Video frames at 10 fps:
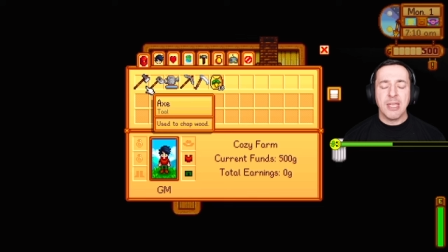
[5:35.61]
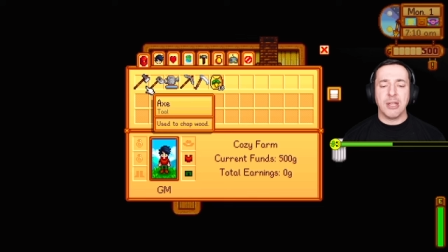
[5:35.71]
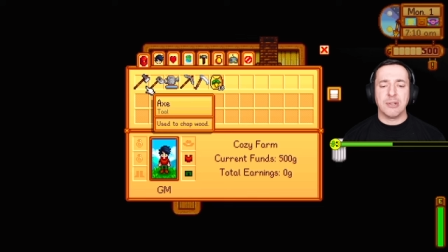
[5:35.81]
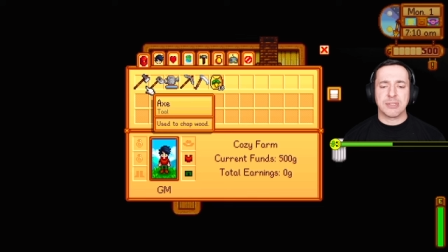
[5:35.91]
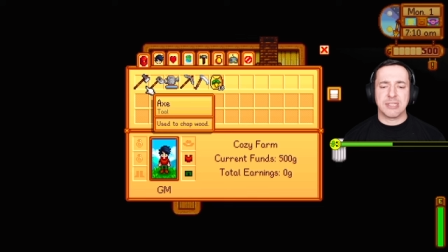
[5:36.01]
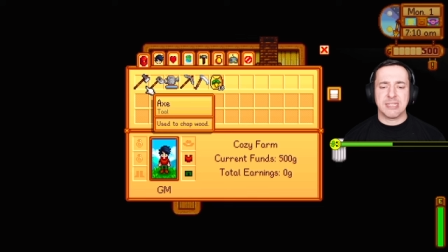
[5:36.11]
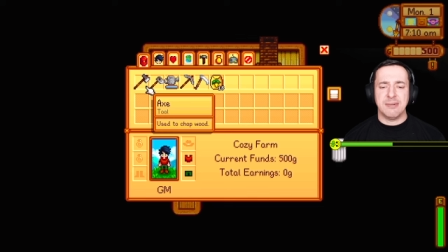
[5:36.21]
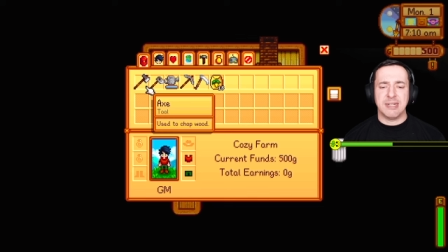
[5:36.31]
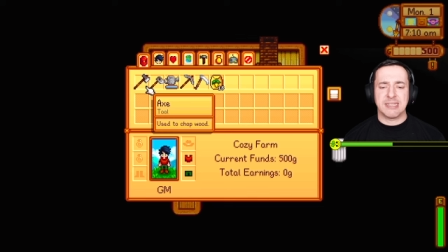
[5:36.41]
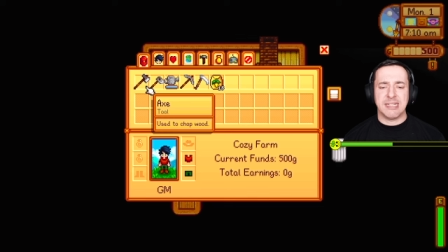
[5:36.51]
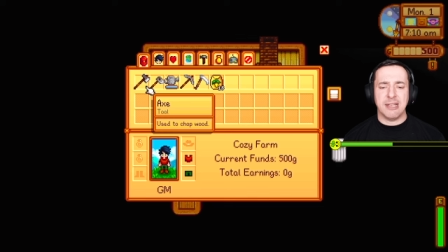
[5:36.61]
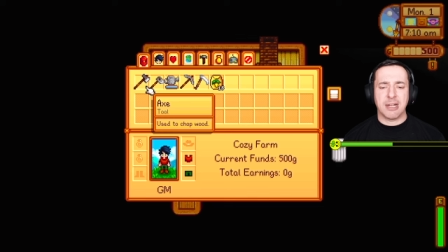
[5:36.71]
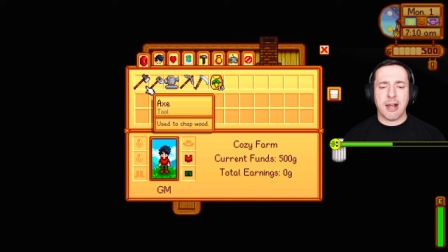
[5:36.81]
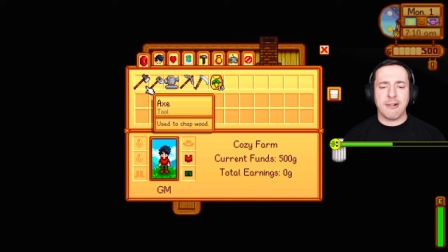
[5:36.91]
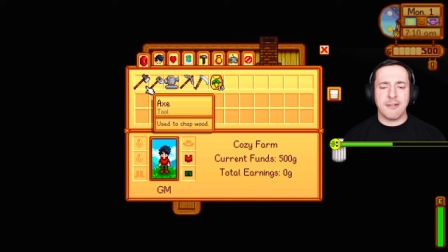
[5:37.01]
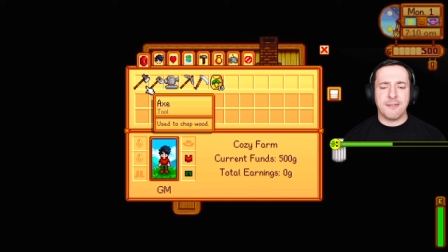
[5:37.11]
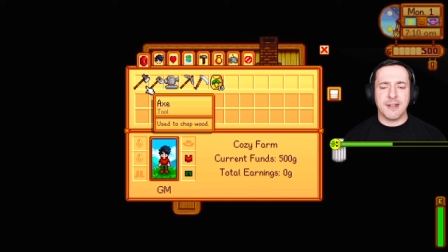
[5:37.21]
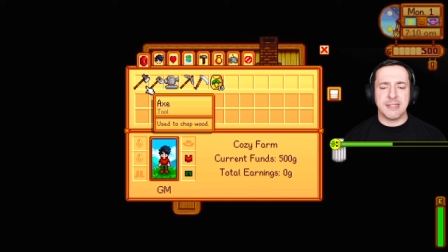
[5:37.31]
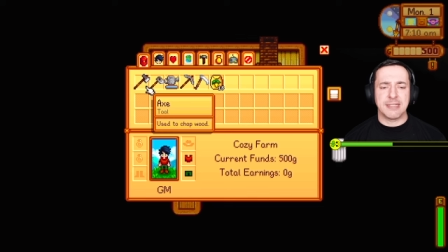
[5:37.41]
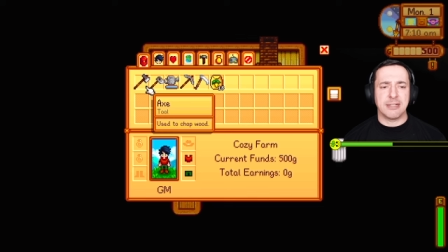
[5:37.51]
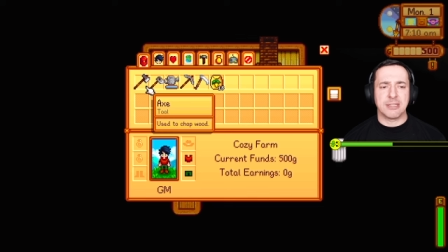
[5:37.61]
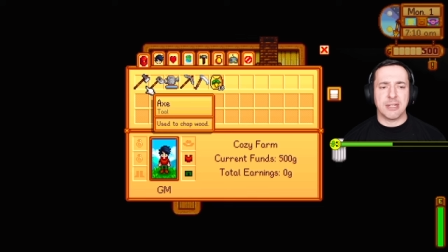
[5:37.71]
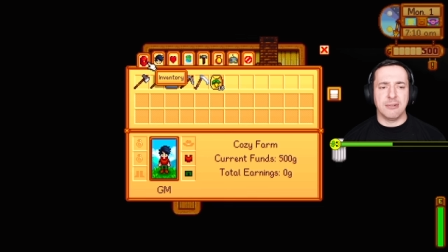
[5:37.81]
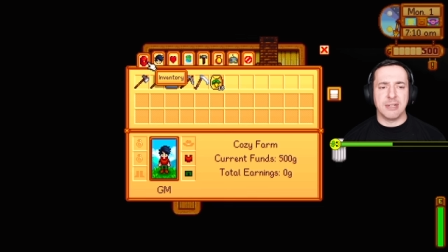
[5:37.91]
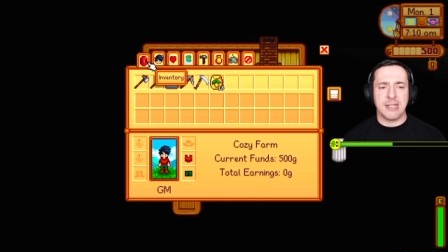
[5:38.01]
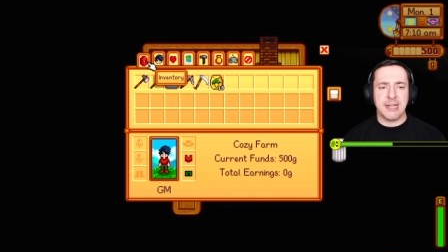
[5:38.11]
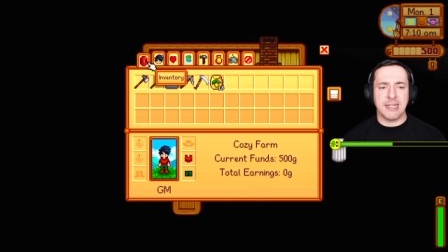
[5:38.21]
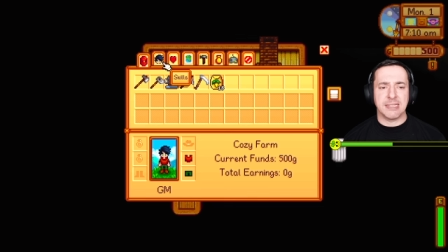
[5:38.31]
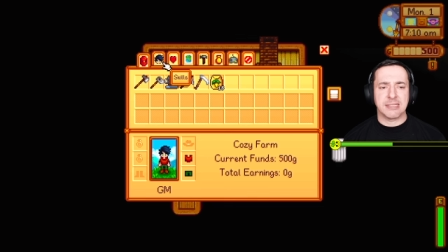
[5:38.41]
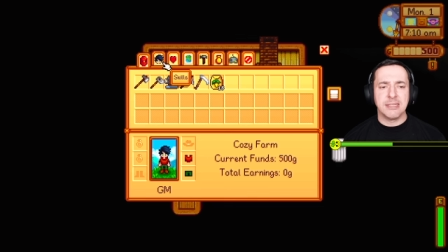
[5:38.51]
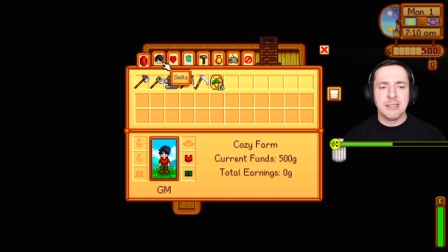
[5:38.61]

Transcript: You can also see we can see our current funds and our total earnings.